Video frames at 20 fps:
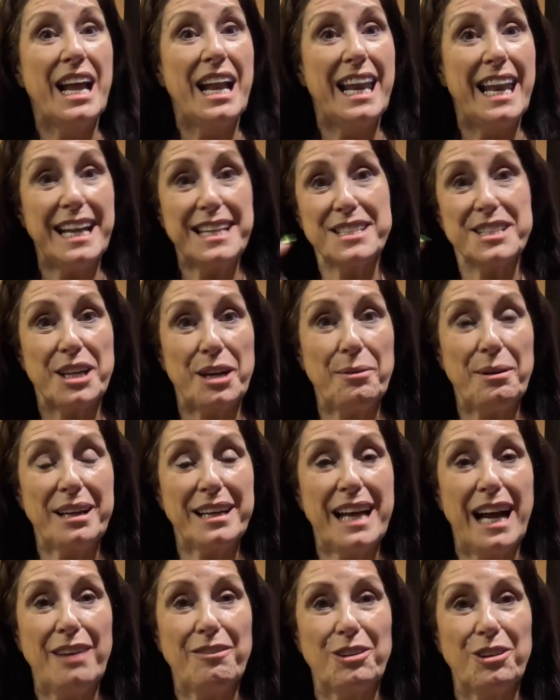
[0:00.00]
Let's go
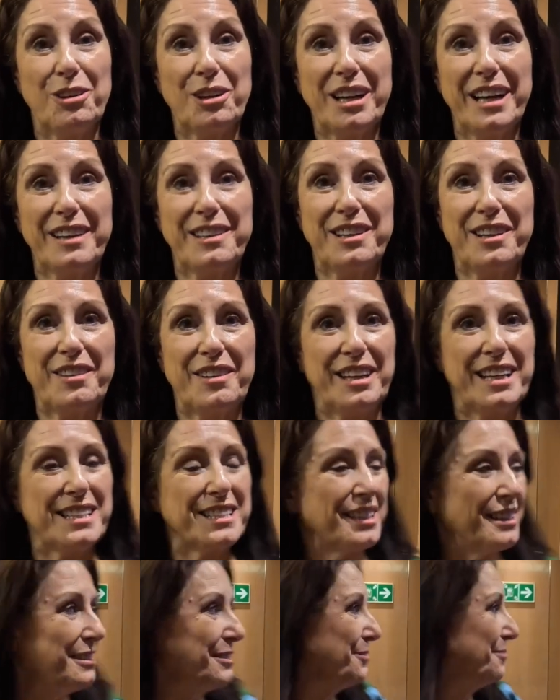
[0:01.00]
and have a look at the
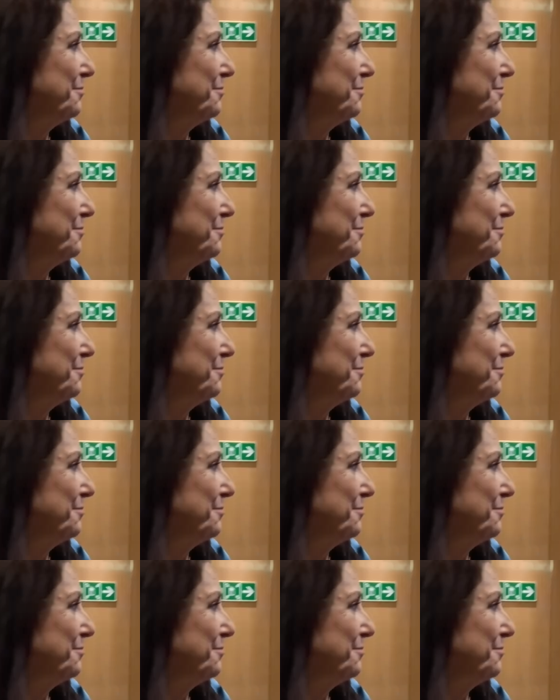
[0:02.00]
theatre.